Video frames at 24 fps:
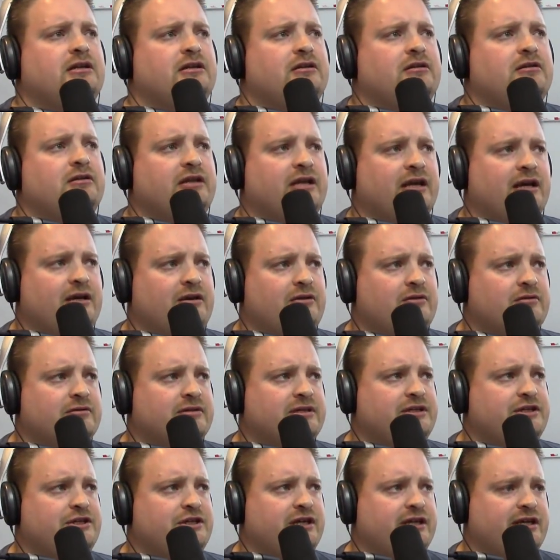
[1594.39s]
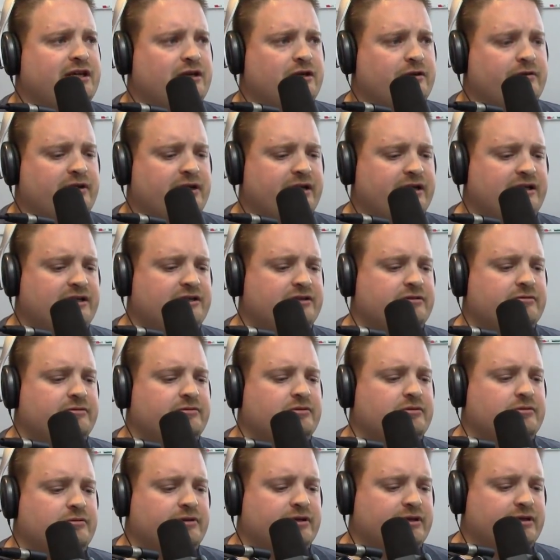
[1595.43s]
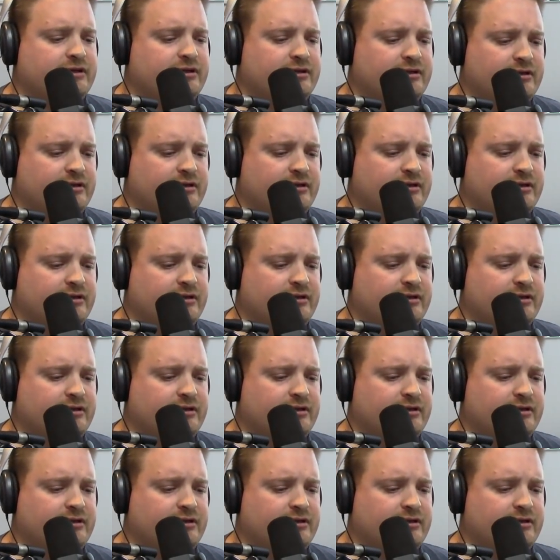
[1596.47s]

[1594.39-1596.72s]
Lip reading: Okay, cool. Let's check out Greg Easter real quick.